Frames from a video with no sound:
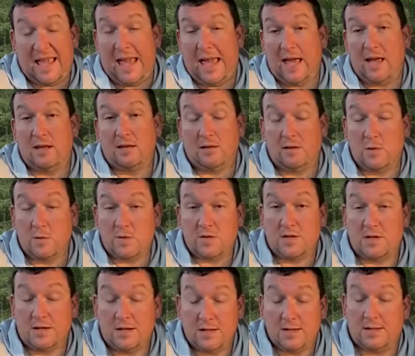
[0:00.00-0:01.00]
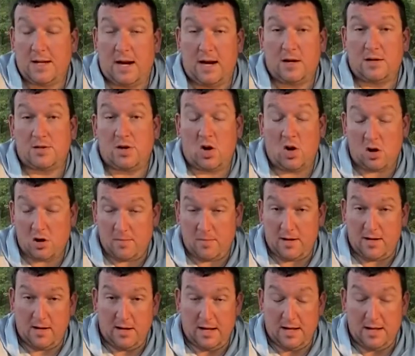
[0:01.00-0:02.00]
can lose an entire
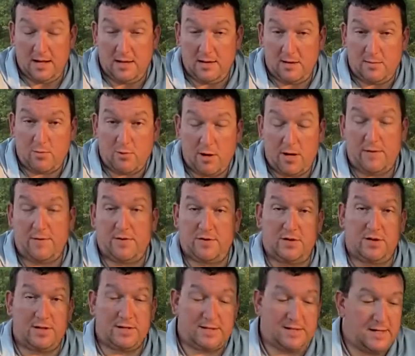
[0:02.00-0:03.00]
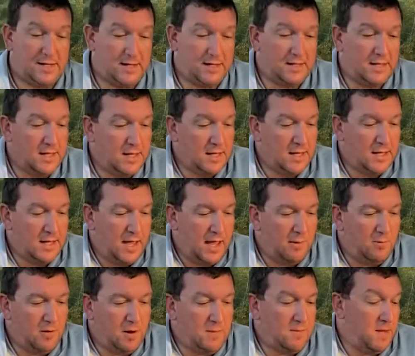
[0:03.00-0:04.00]
tournament in the pre-fishing scene.
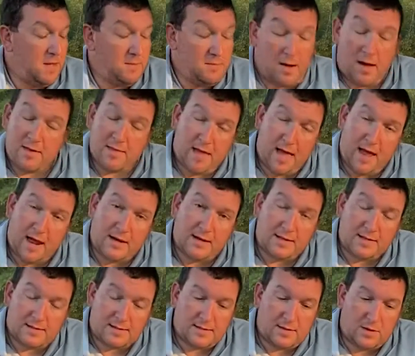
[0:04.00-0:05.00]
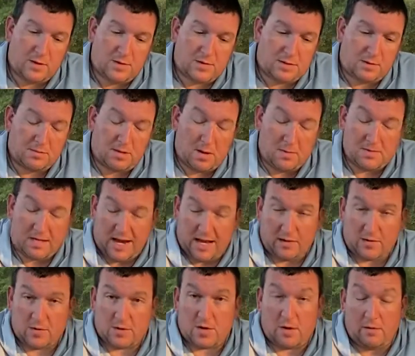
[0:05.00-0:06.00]
And what I mean by that is, you know, sometimes
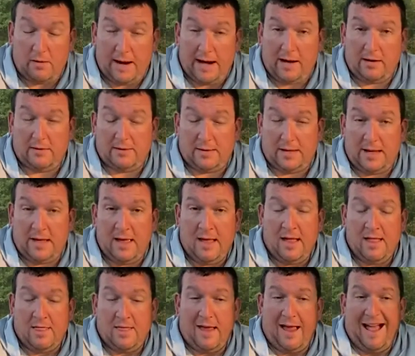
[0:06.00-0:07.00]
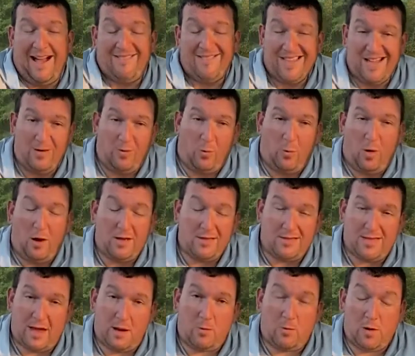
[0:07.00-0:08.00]
anglers go out and they, they have that
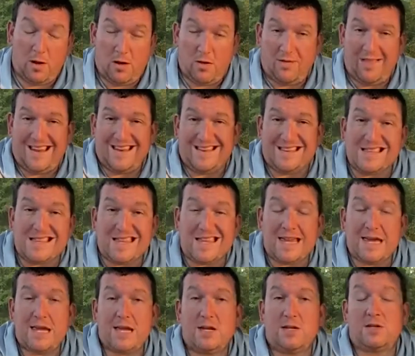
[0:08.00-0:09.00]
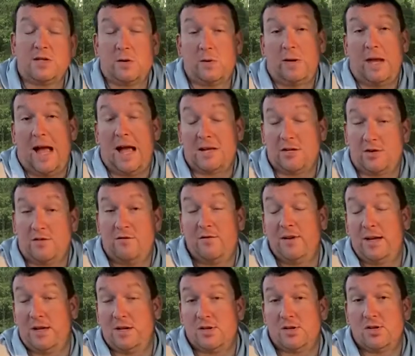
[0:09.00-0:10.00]
want, that will, they need to catch a
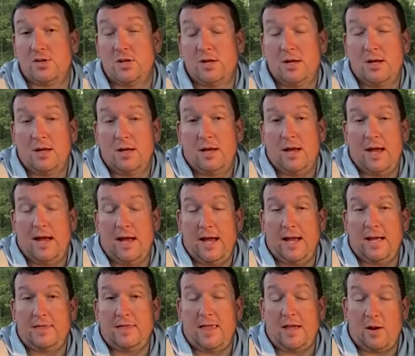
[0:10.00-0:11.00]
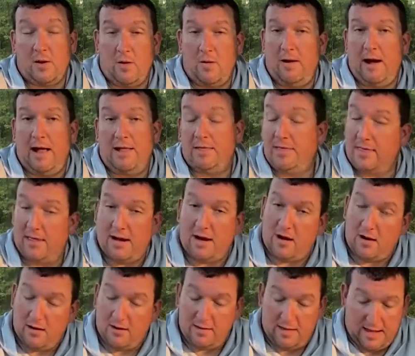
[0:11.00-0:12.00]
fish. And they go out
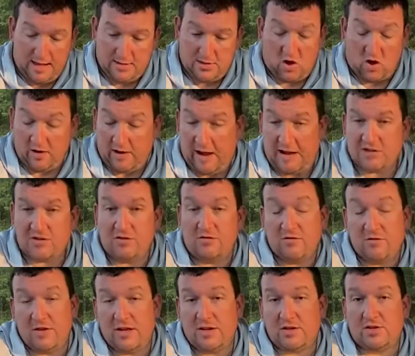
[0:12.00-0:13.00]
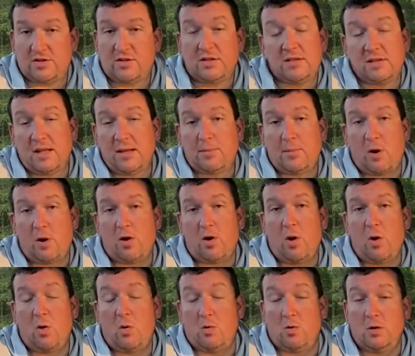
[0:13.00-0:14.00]
there and they start catching fish and then they burn a
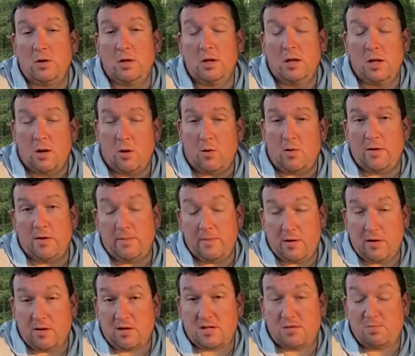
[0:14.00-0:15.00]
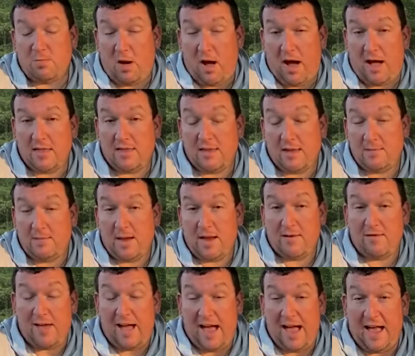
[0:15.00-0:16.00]
hole or they burn a spot that may
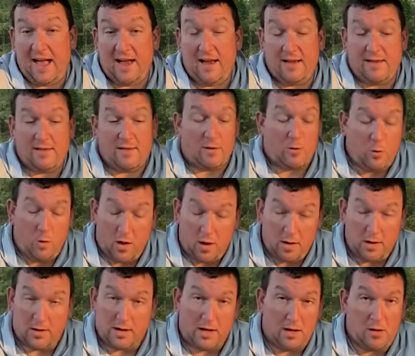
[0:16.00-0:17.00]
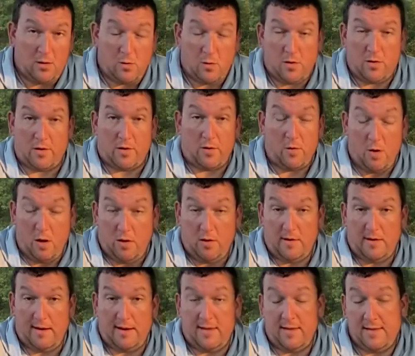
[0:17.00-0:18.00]
have had the quantity or the
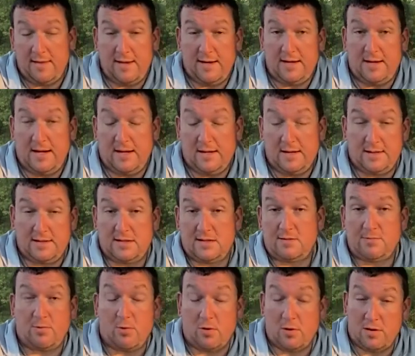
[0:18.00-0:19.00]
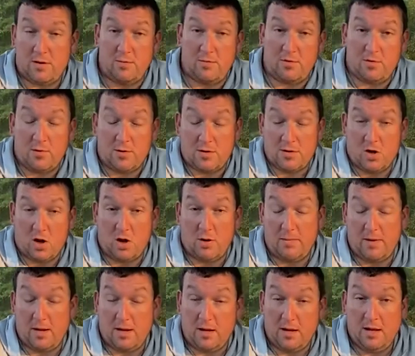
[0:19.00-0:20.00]
quality that they needed to support them through a
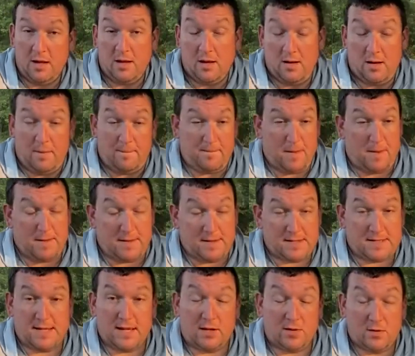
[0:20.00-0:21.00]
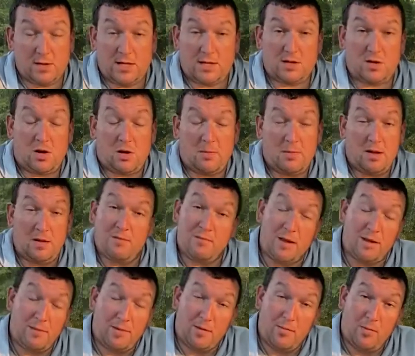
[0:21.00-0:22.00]
tournament, maybe a single day tournament,
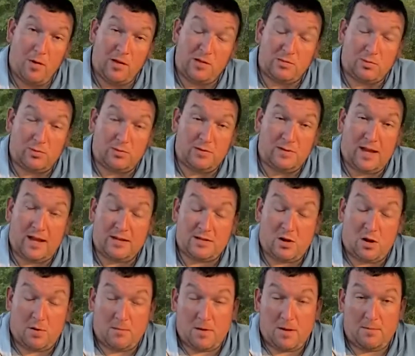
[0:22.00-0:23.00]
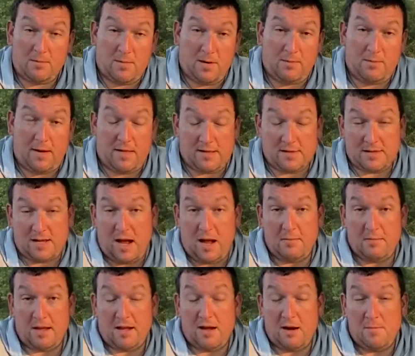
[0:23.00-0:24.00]
maybe a multiple day tournament, but by the
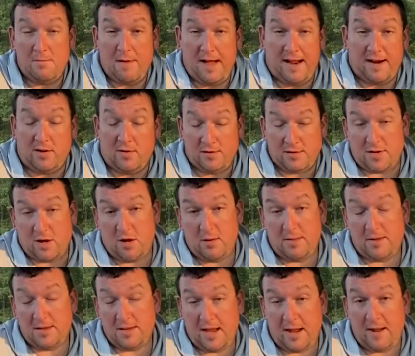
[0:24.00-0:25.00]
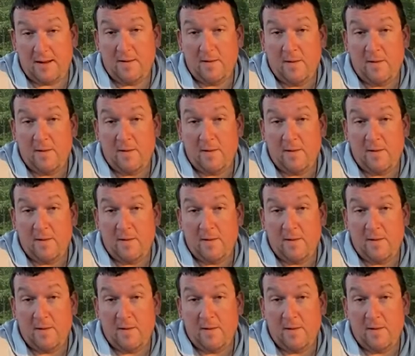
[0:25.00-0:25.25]
time they come back on tournament day,